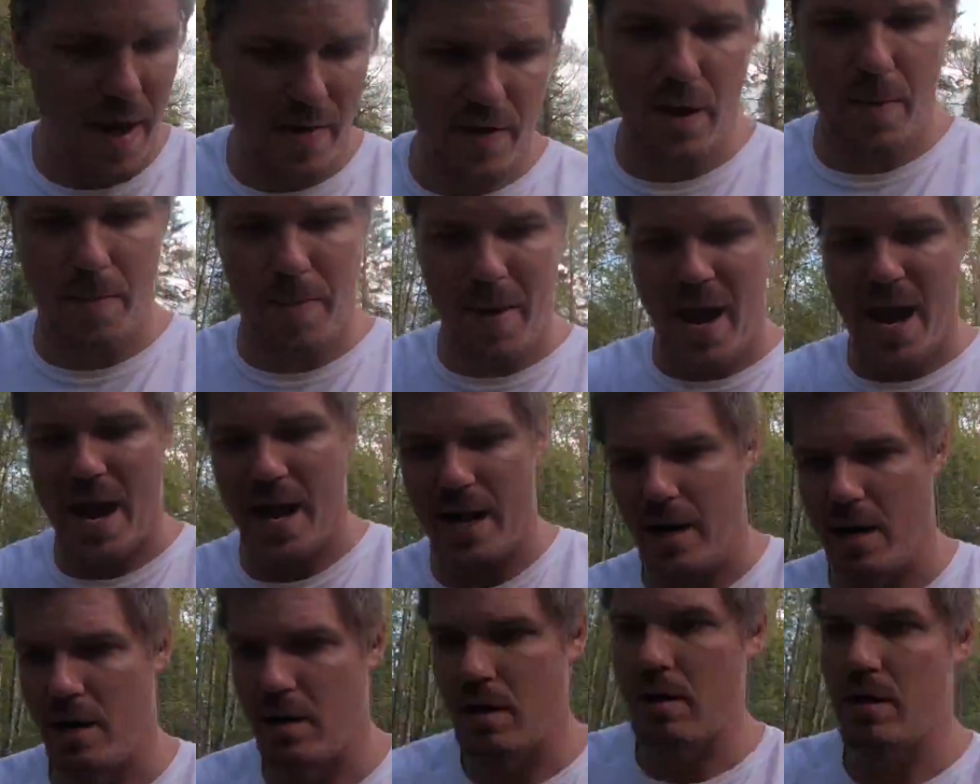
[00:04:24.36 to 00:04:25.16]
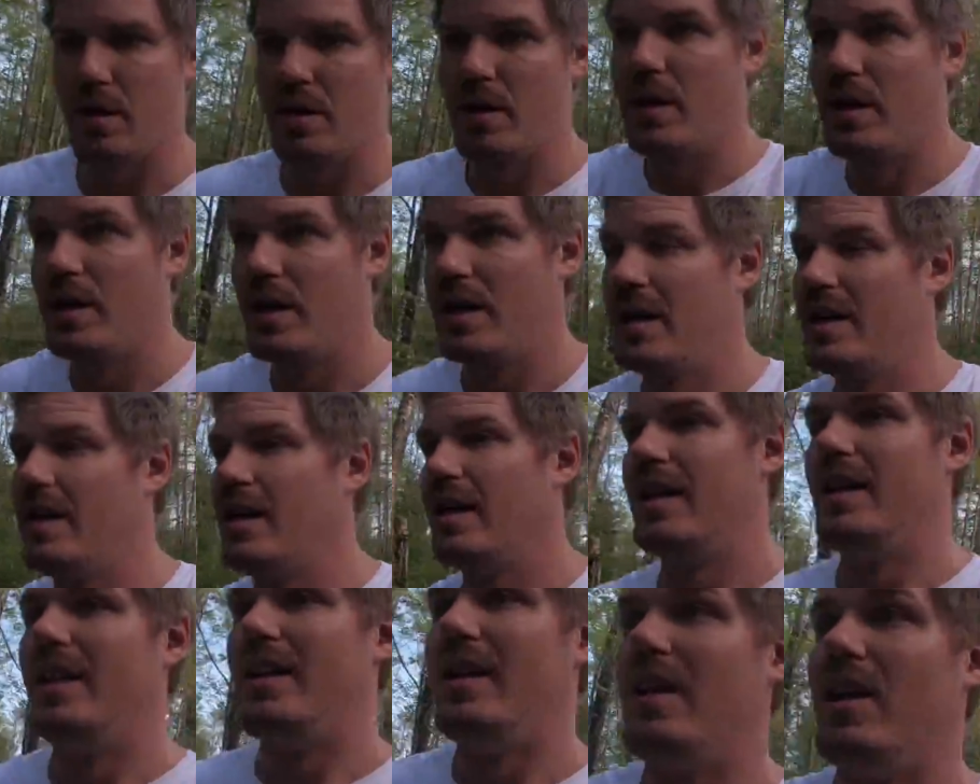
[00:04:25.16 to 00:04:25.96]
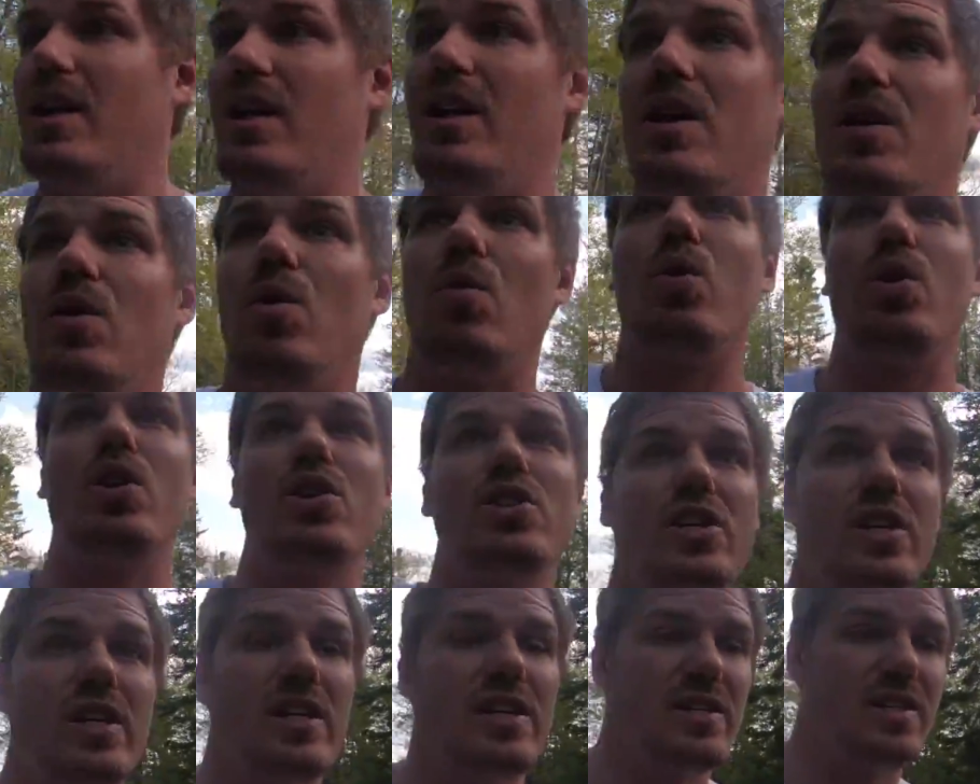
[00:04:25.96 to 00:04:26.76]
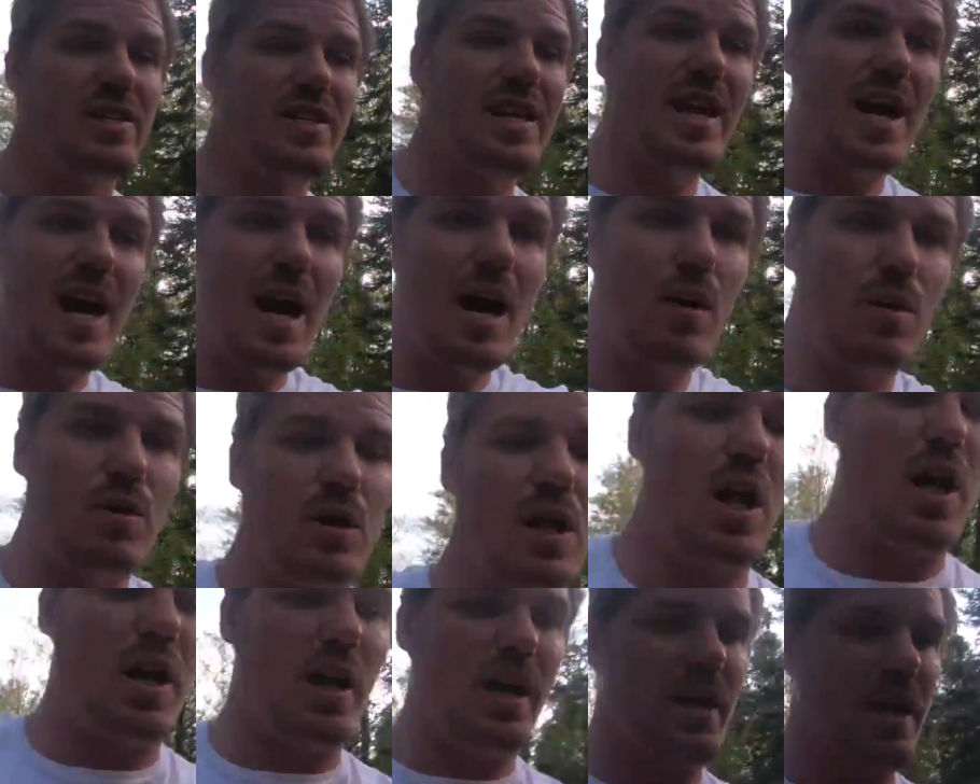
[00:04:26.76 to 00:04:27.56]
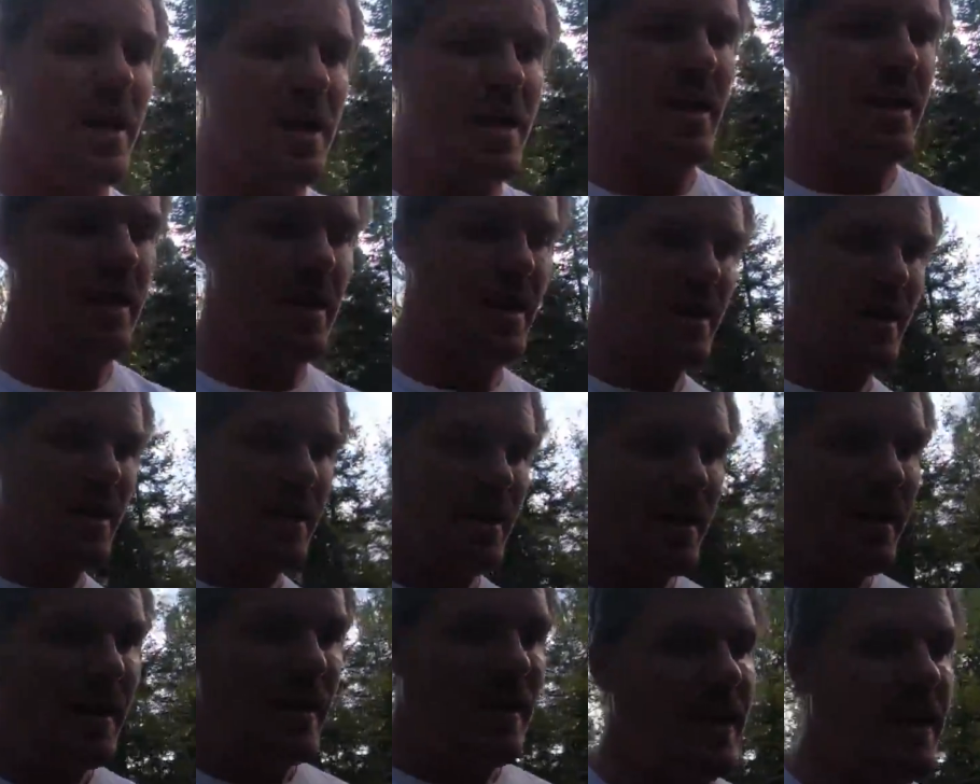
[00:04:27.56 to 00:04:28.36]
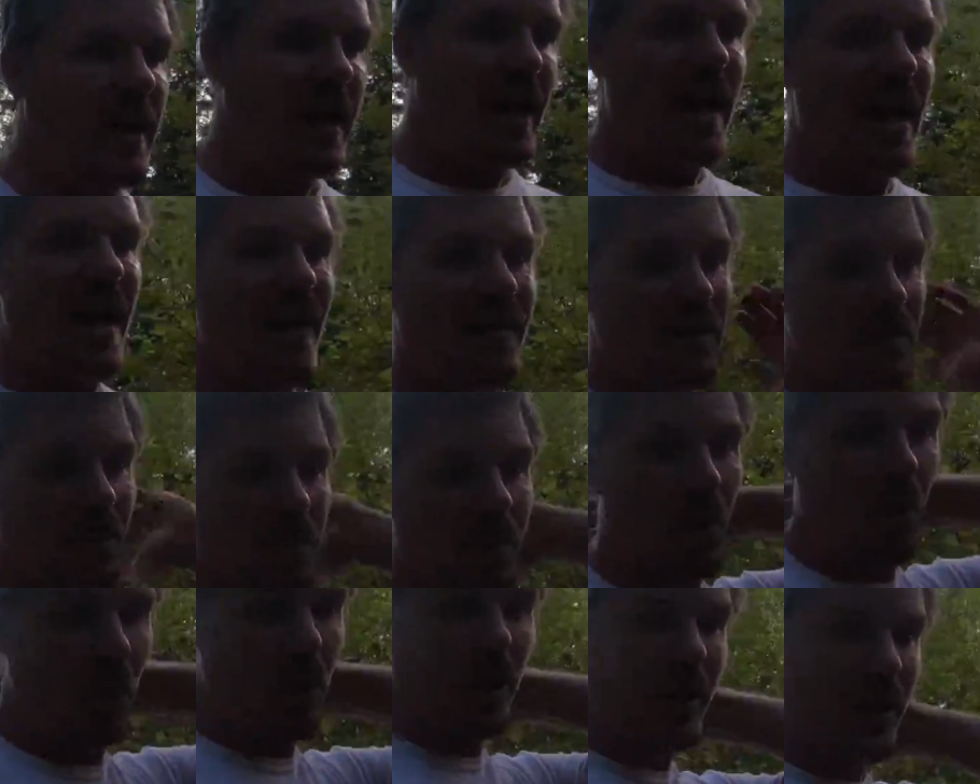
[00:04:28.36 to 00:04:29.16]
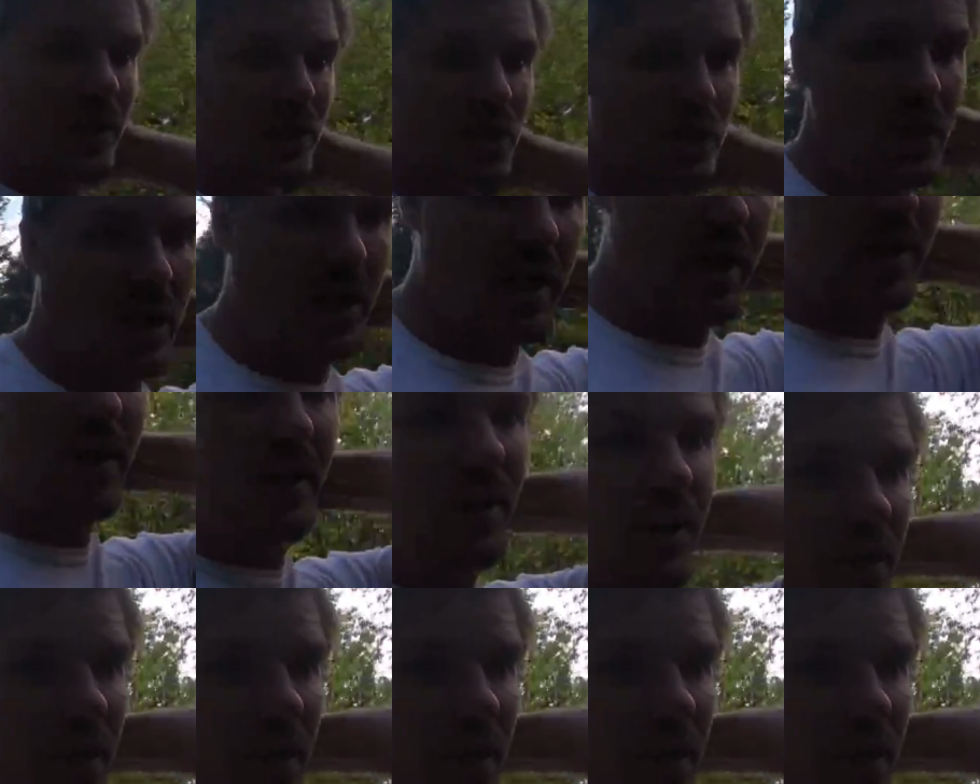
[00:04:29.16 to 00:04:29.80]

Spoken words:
man, they're bad. We're just gonna see how long I have to portage